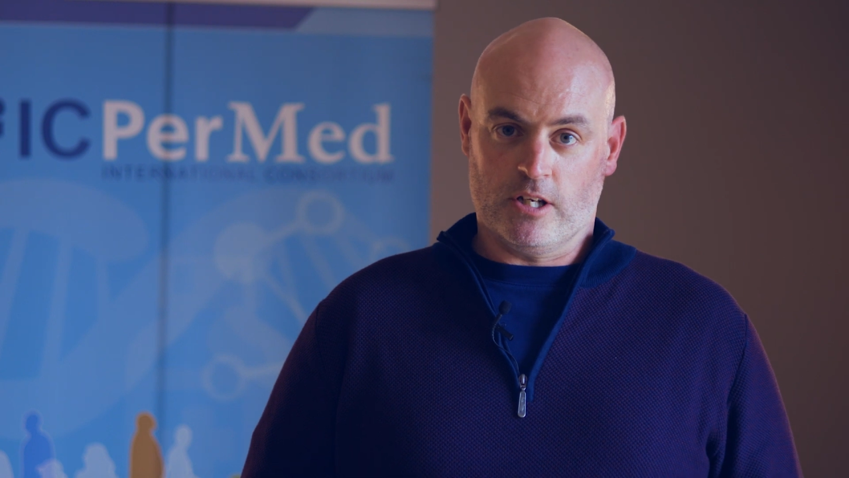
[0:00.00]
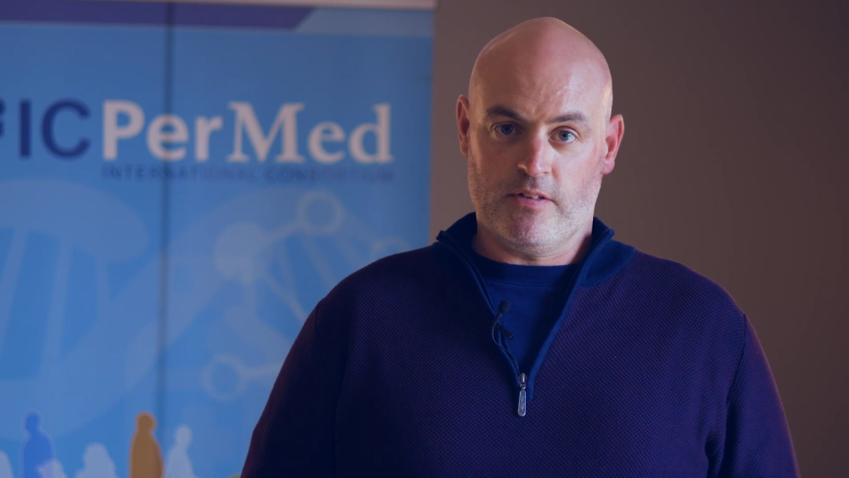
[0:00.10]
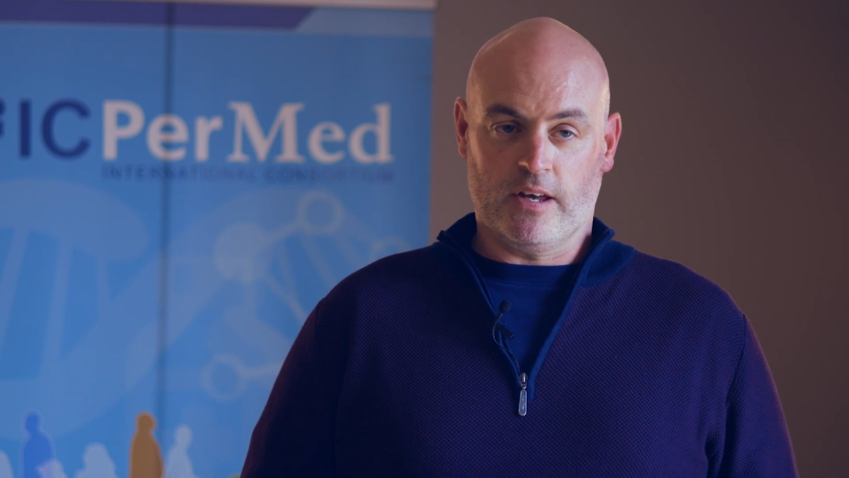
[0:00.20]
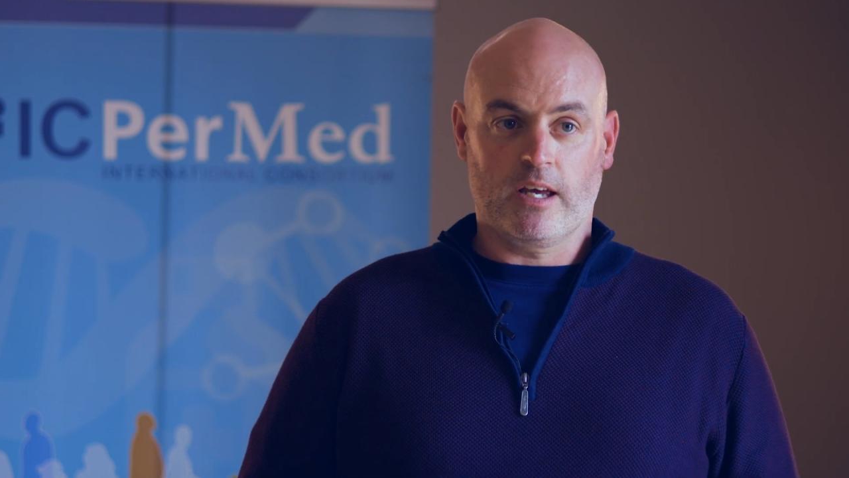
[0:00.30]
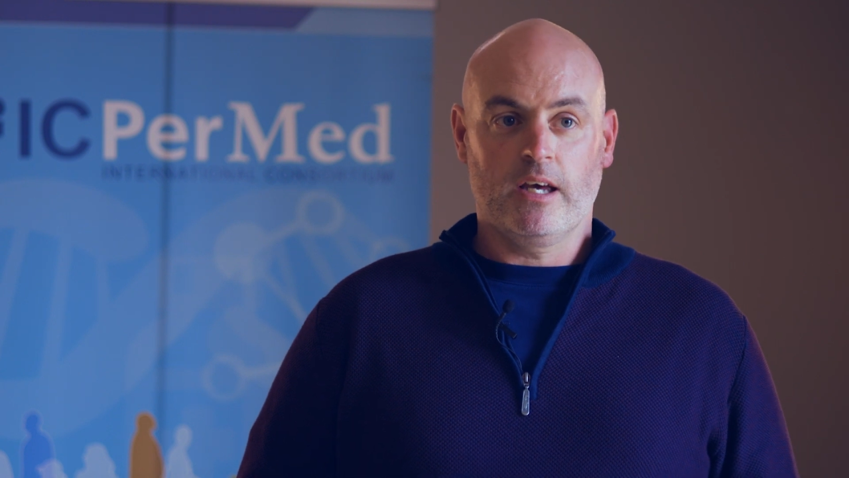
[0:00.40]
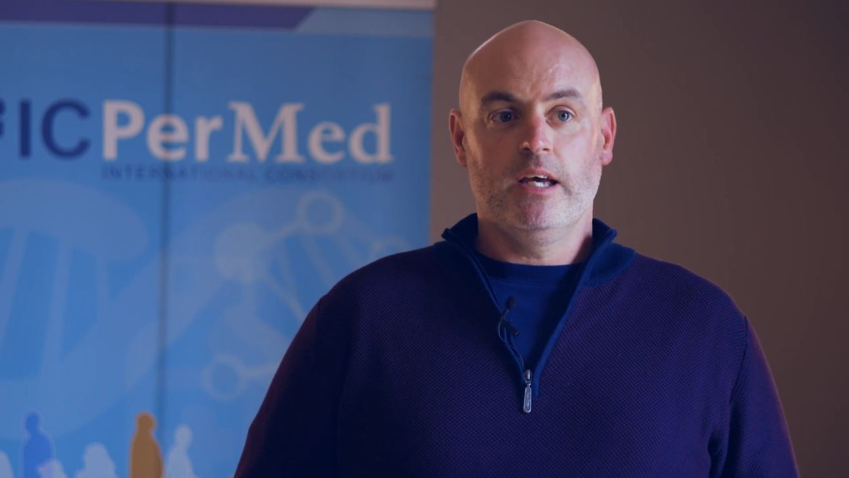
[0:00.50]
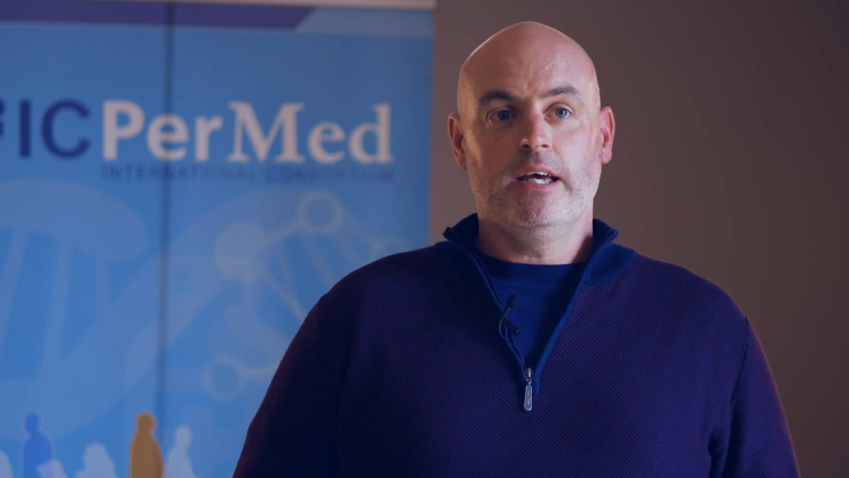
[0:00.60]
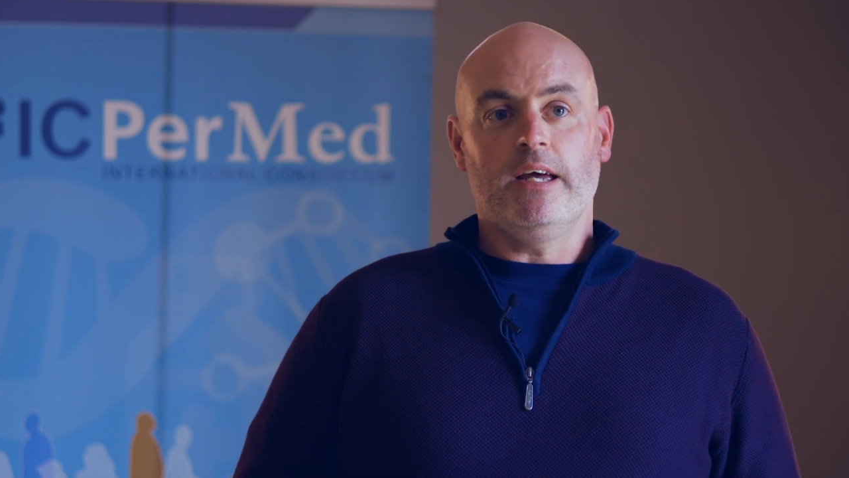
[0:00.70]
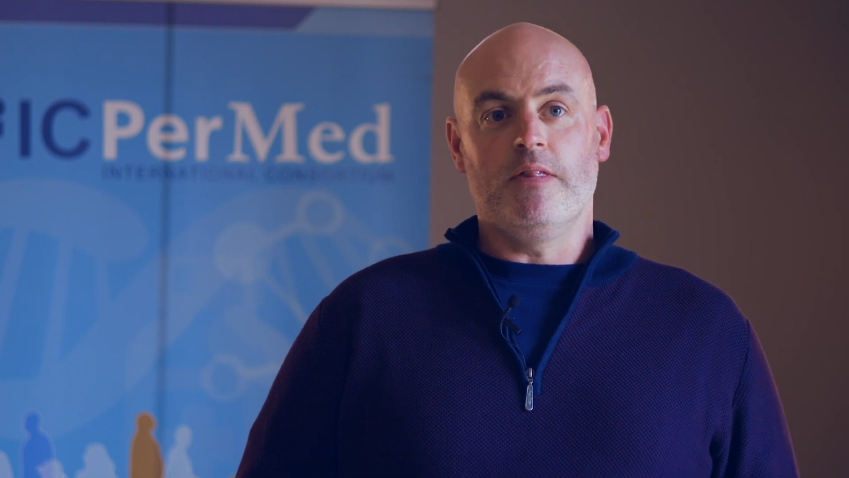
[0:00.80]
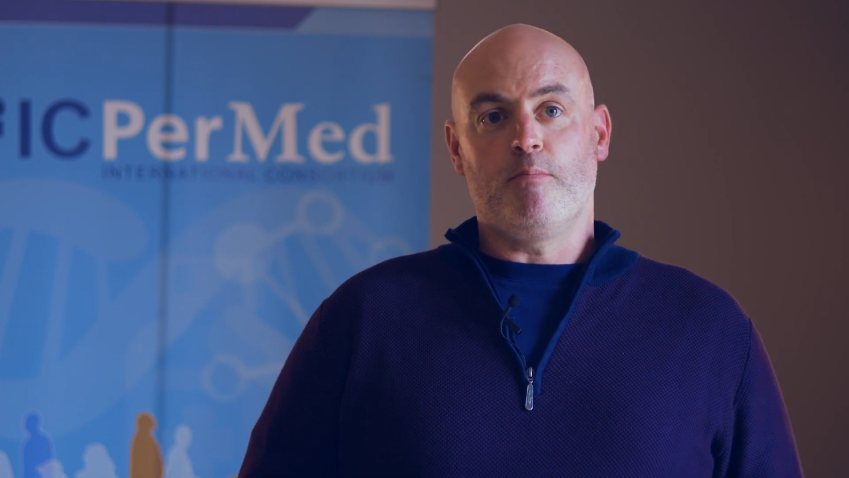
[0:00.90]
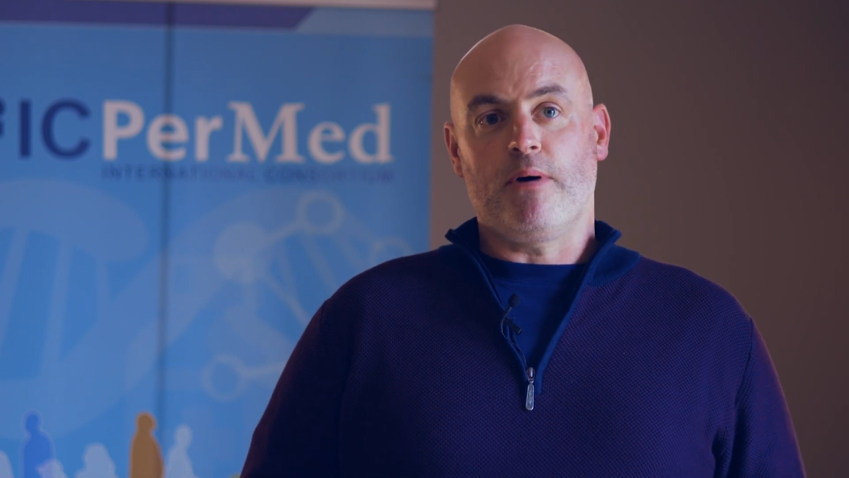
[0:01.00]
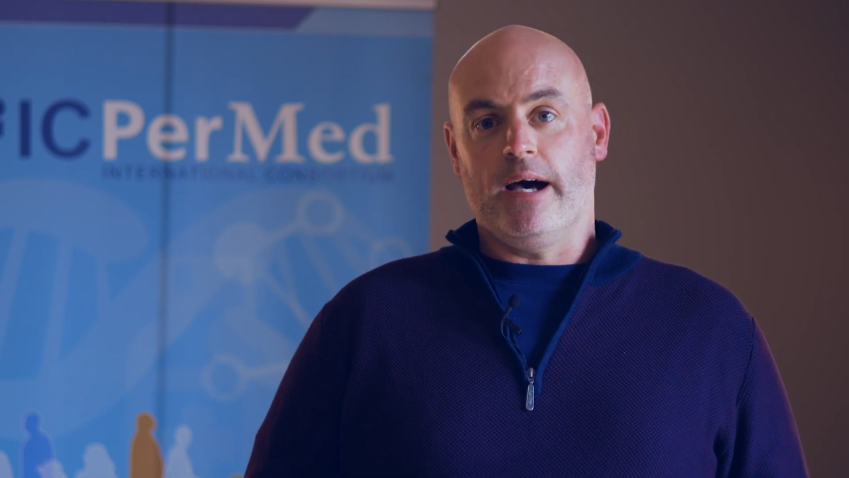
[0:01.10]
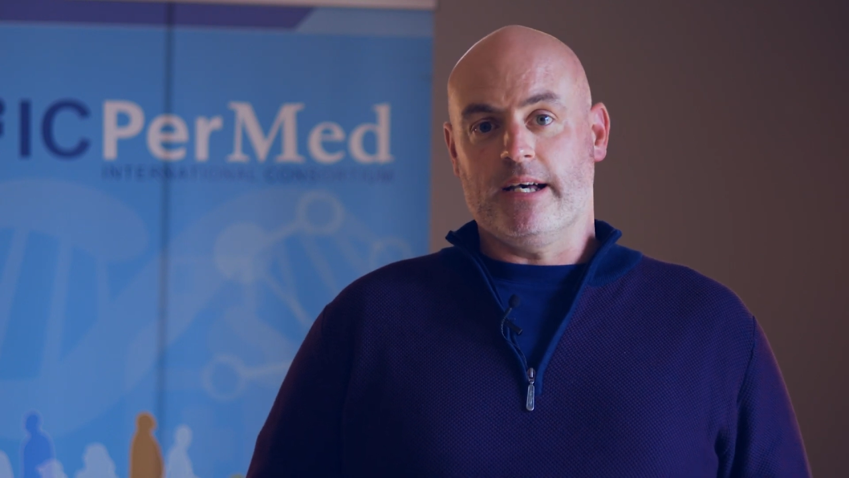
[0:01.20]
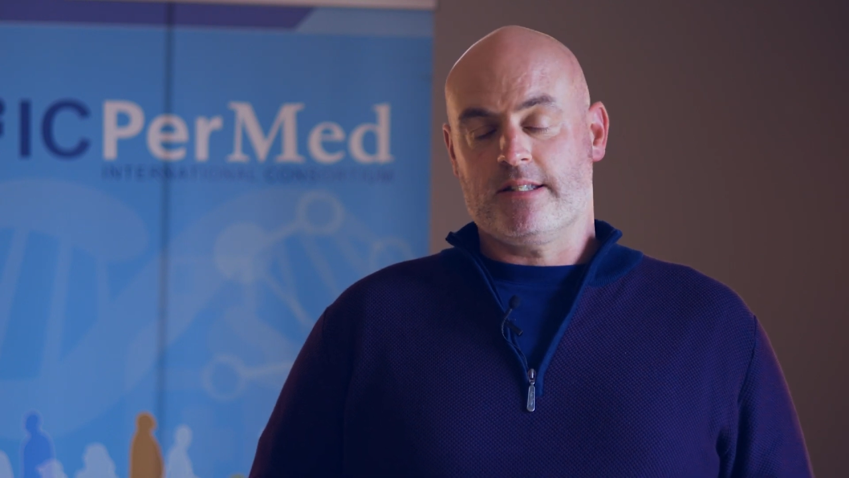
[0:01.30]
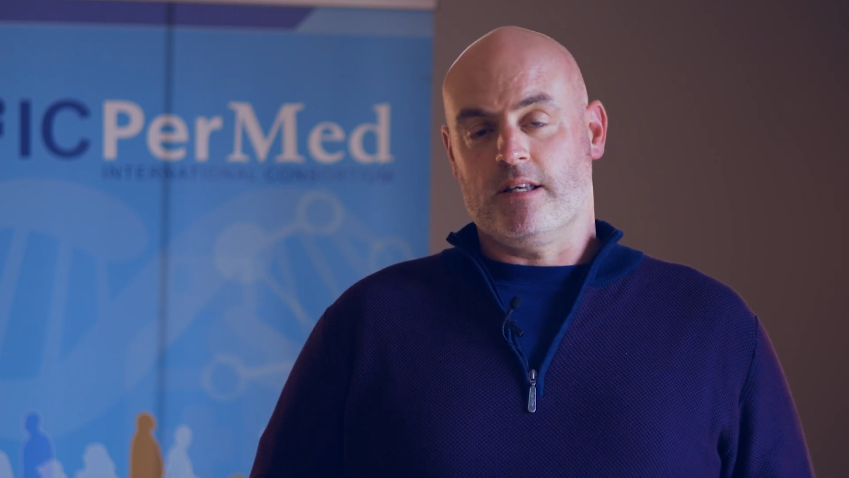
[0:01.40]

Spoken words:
I think in the past,